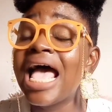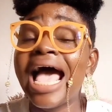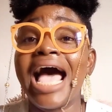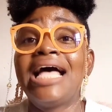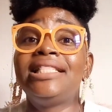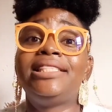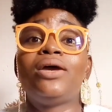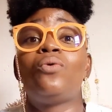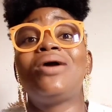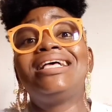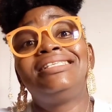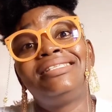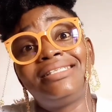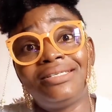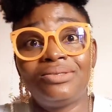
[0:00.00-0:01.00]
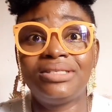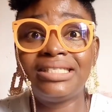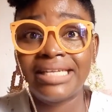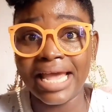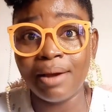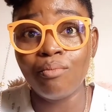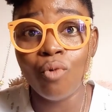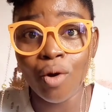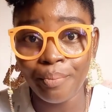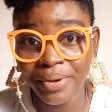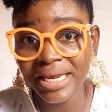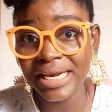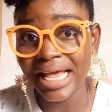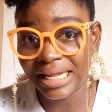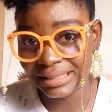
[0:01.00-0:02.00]
And they were still there
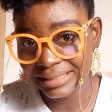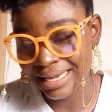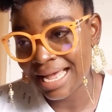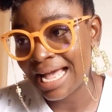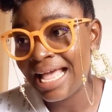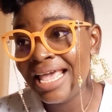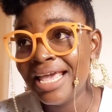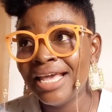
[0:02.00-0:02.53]
moping at her.